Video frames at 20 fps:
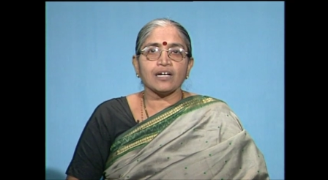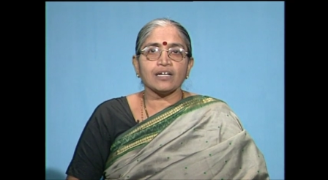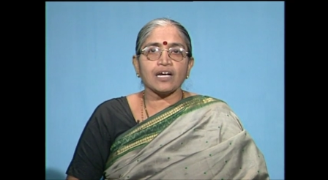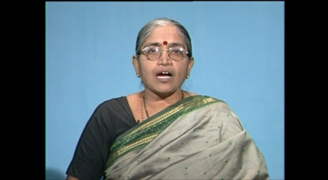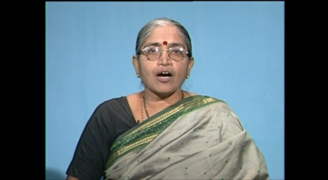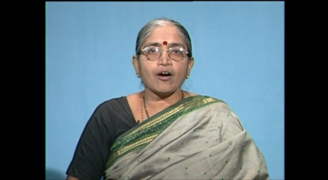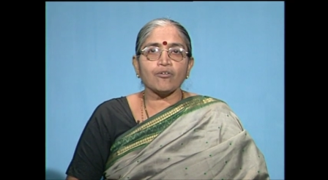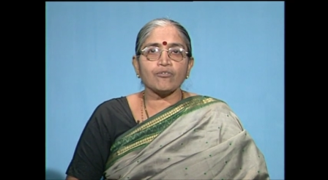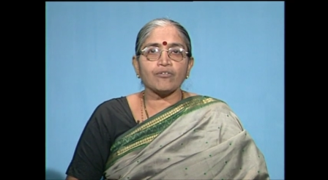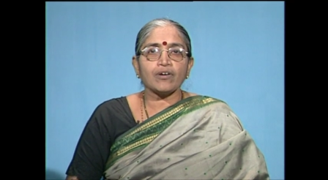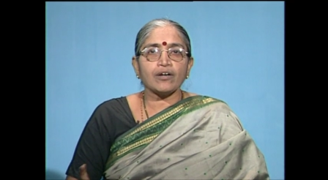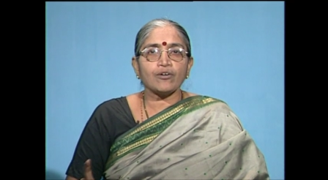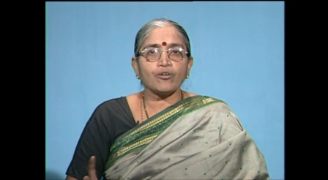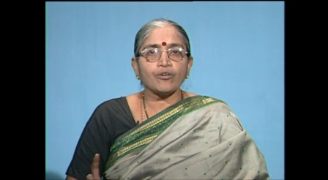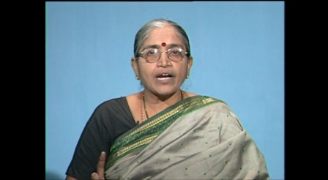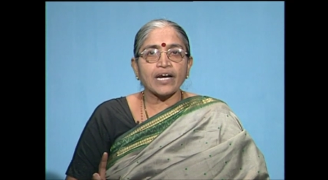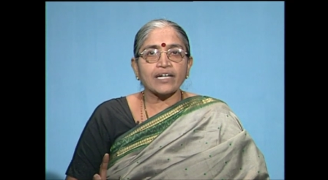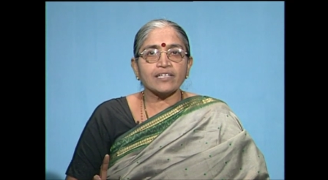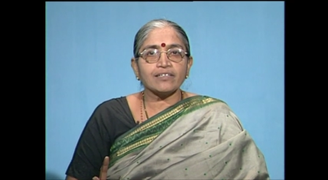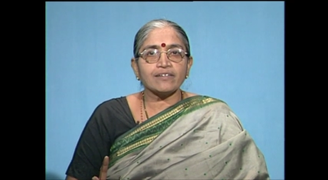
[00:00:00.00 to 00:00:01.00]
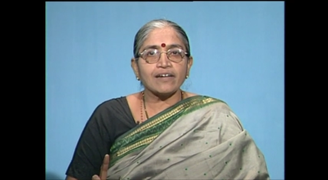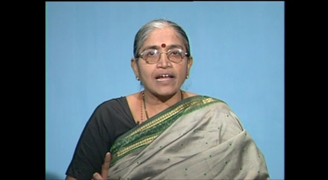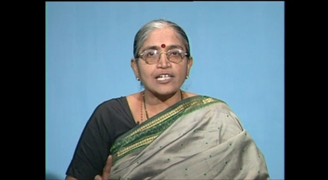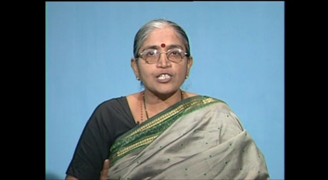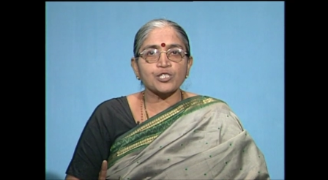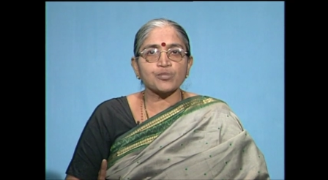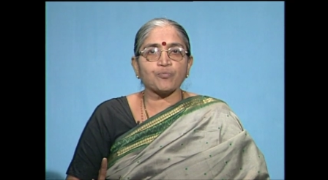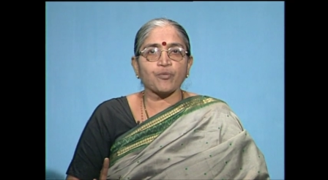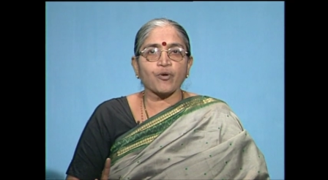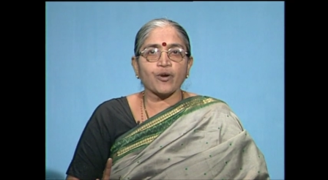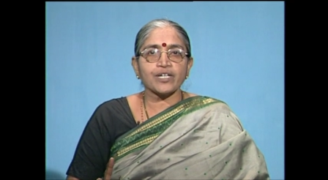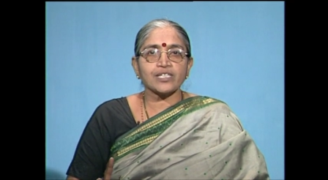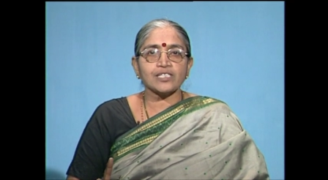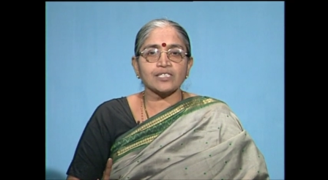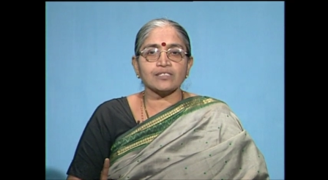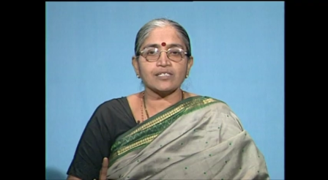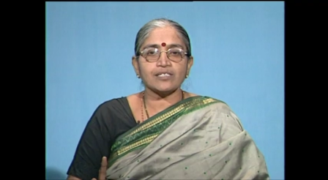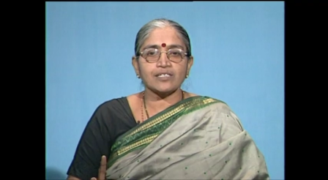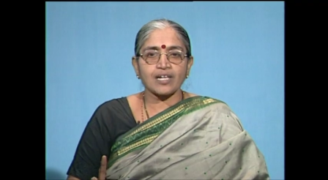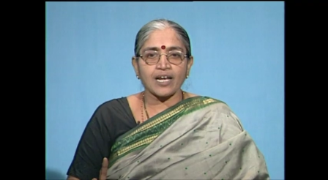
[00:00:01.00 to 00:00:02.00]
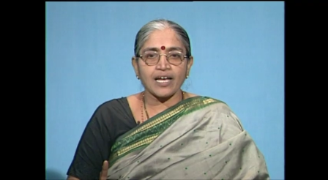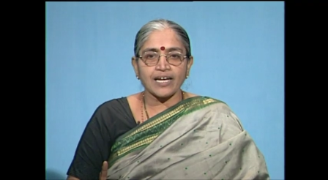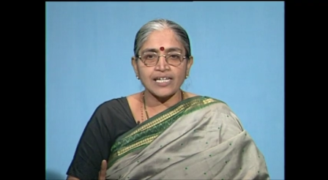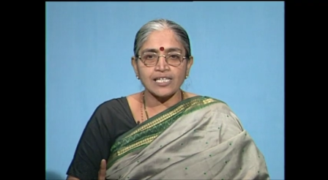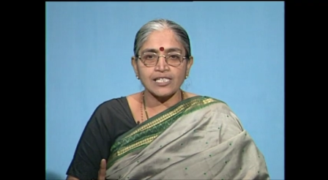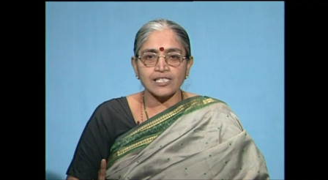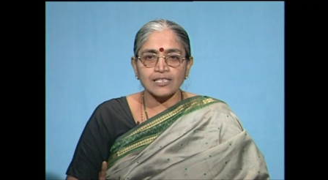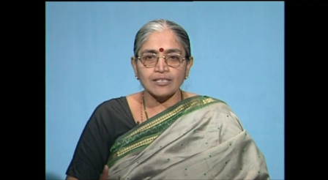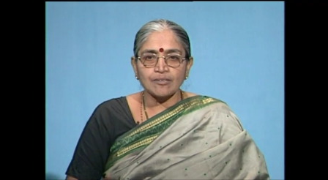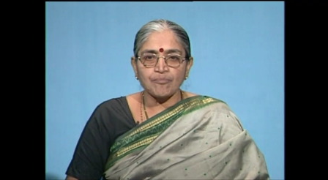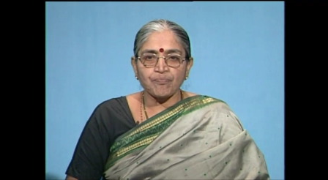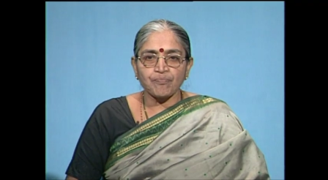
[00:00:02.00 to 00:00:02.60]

Now look at the next point in the slide.